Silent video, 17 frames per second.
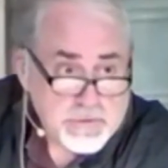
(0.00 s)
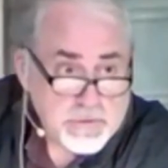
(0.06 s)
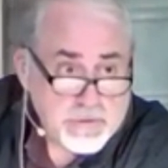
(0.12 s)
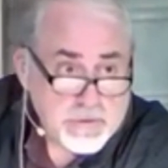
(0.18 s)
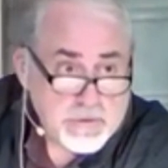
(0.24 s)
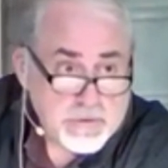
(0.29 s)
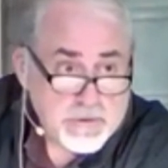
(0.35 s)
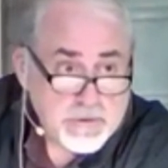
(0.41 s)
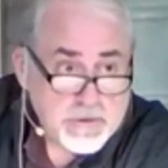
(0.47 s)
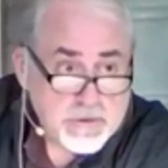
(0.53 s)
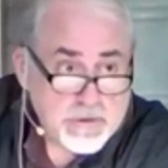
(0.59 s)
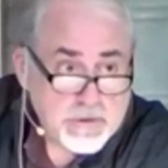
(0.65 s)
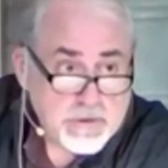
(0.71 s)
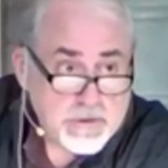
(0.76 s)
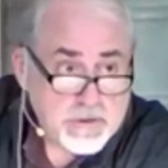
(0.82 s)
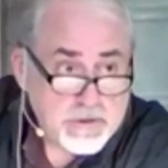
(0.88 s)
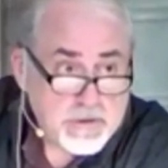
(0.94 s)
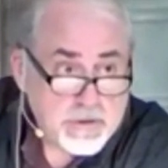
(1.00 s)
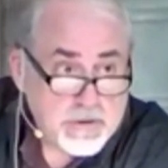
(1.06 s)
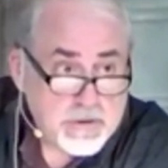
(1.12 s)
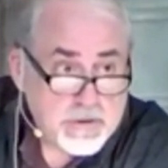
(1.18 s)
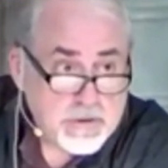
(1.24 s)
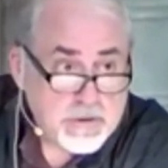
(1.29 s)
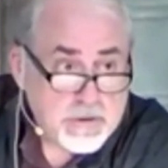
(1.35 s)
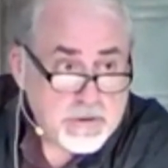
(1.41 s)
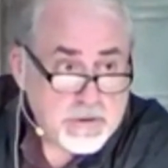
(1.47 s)

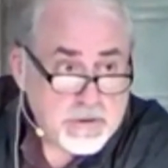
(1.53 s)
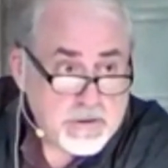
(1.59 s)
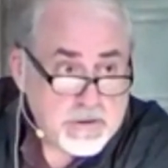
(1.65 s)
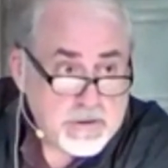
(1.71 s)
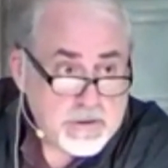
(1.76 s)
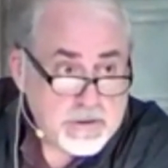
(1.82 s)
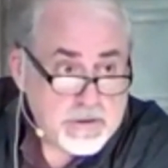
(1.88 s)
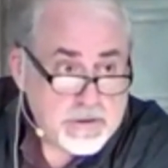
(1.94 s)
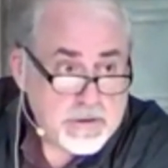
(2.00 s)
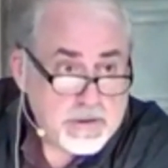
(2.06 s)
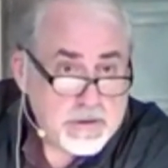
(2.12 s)
Nothing is said.